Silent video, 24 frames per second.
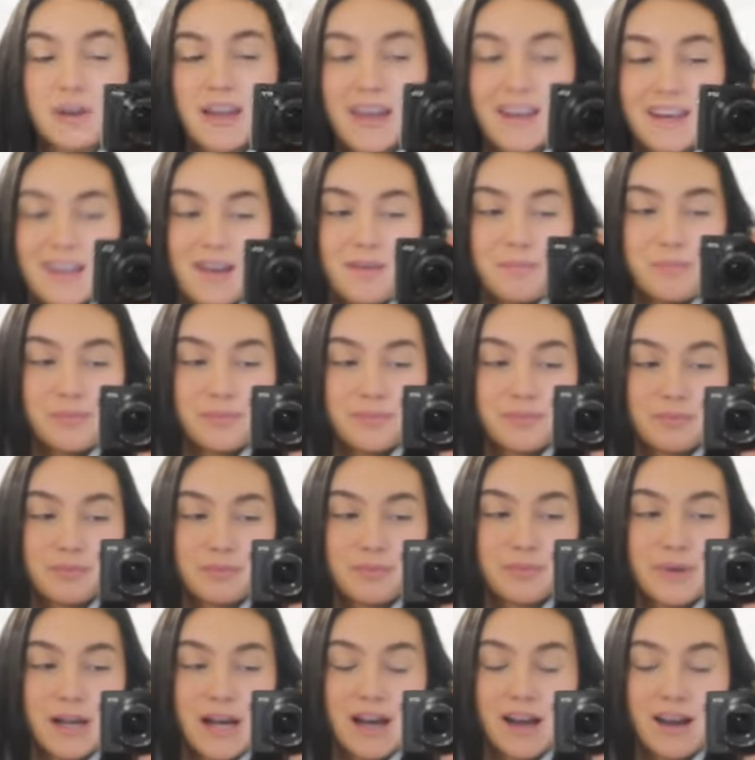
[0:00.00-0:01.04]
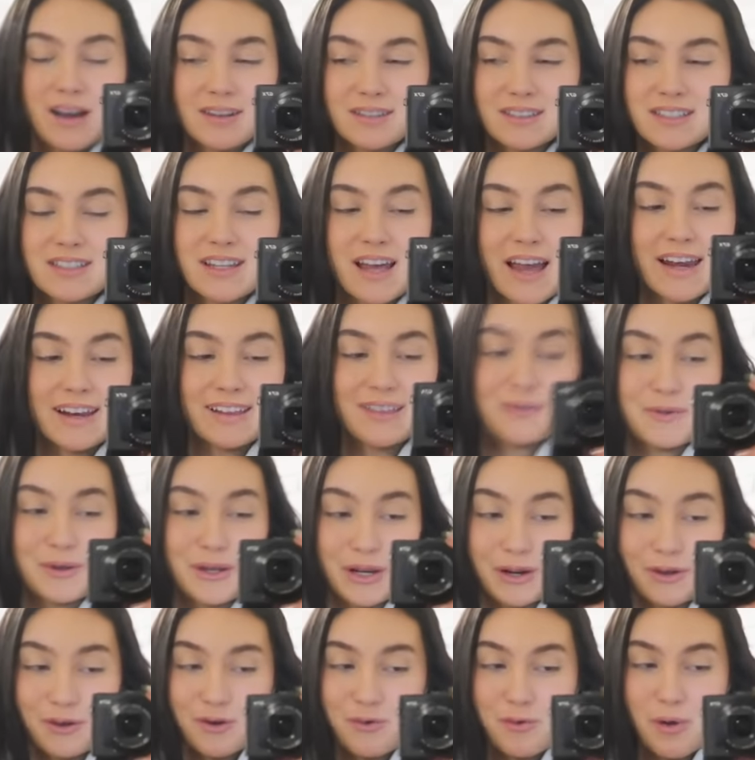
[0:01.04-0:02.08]
we end up deciding that we're
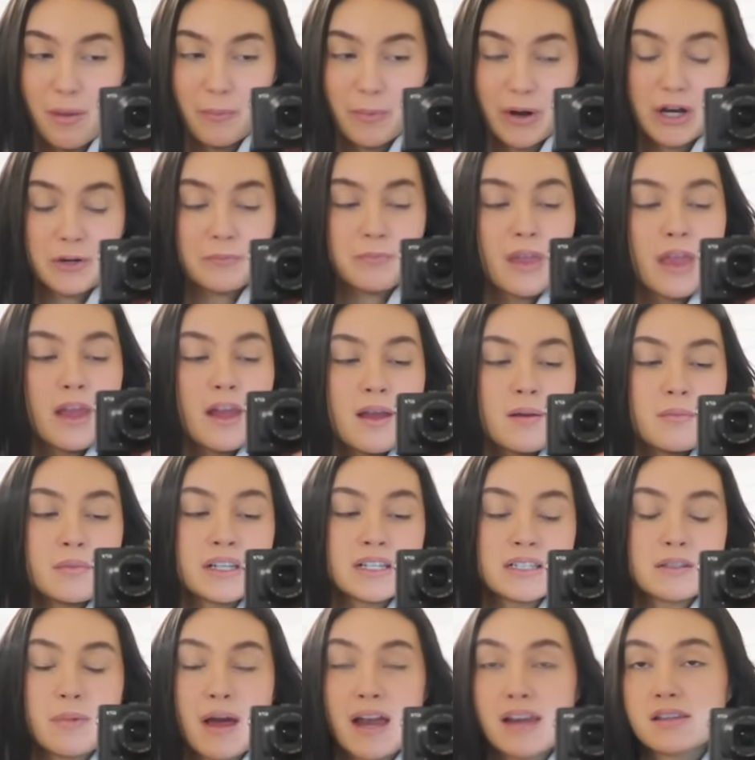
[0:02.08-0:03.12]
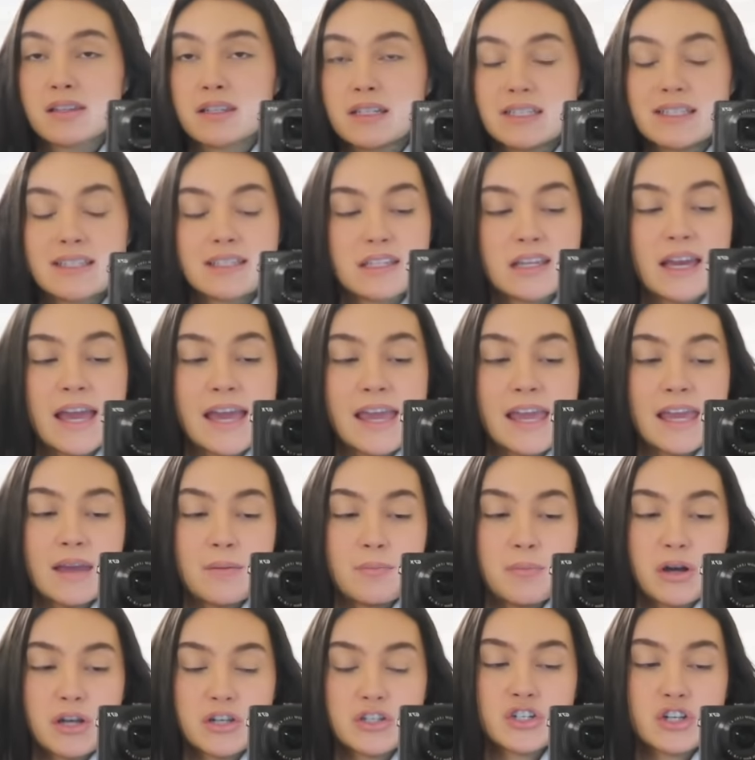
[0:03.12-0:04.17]
gonna go to Walmart because Madison needs to get a
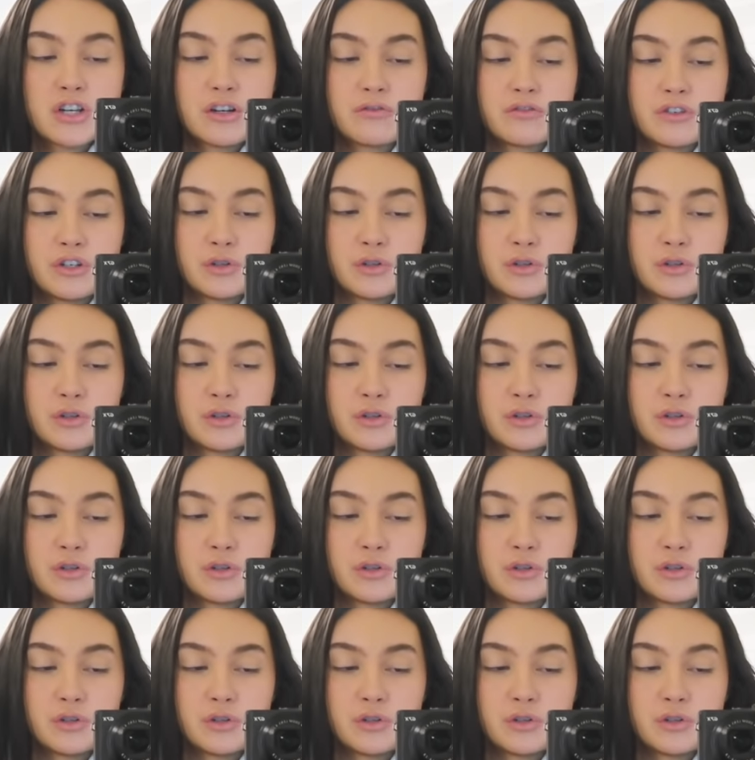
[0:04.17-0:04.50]
bunch of